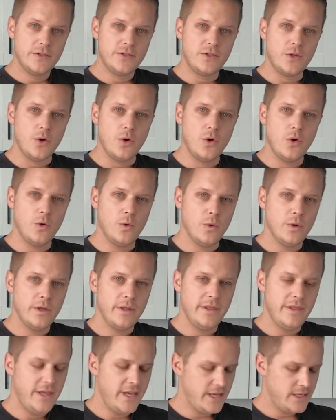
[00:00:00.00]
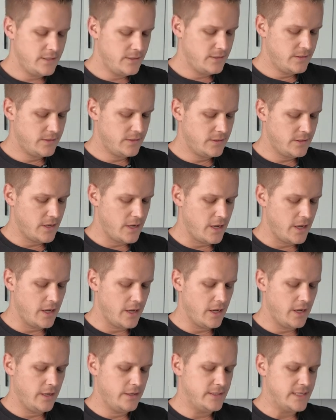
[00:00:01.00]
So this
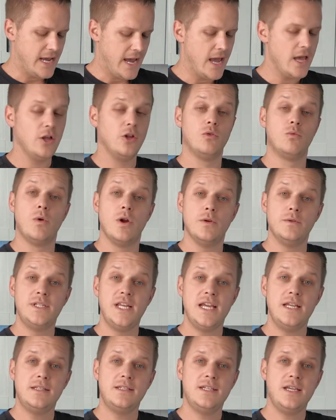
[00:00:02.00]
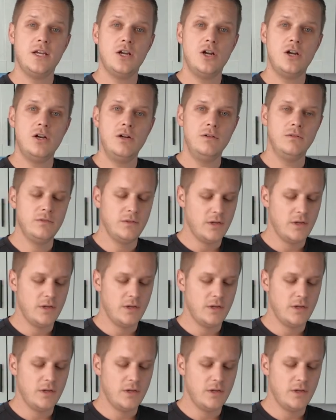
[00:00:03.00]
dial rotates here.